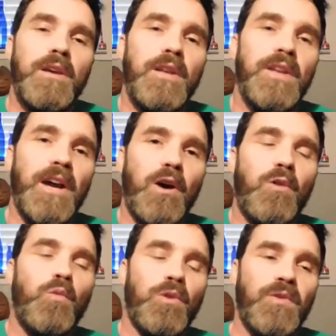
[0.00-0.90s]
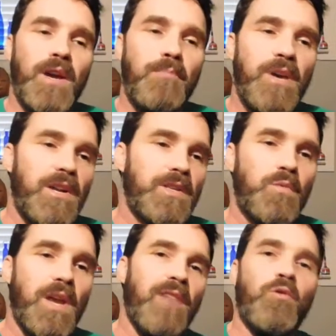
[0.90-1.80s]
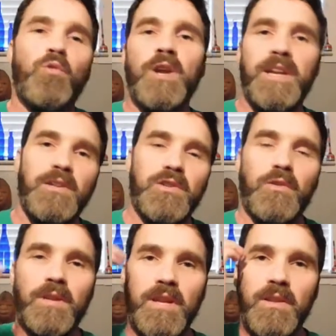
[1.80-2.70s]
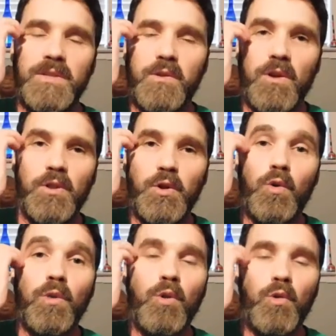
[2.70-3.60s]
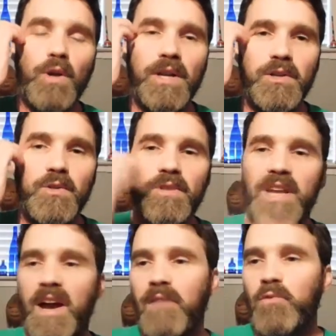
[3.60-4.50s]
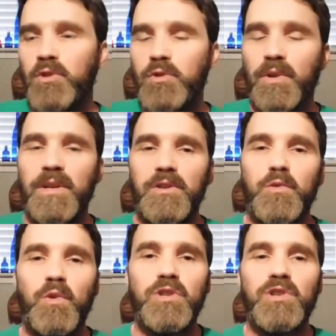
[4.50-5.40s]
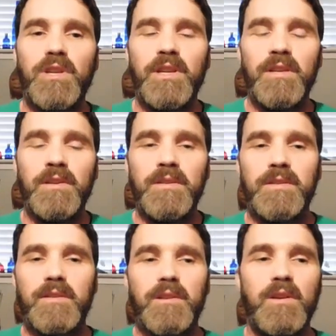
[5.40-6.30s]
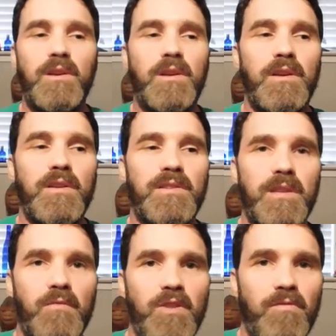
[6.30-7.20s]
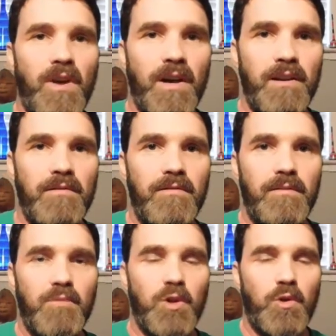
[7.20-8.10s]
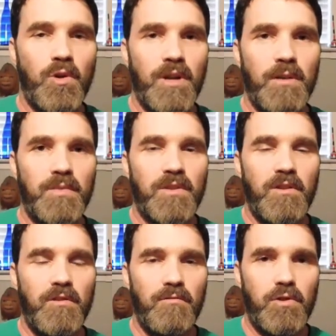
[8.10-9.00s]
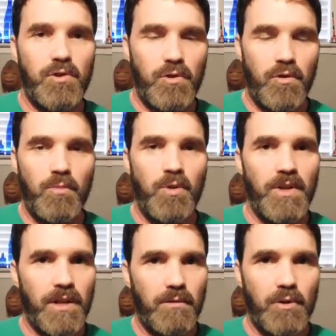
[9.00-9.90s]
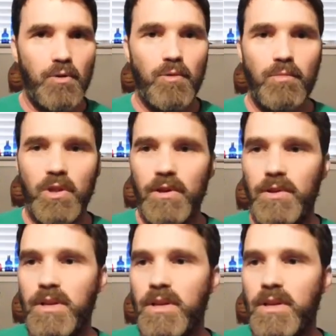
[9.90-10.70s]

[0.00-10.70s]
Now, with diabetics, we have a range, okay? That's called the normal range, or the average range, which is 75 milligrams of sugar per deciliter of blood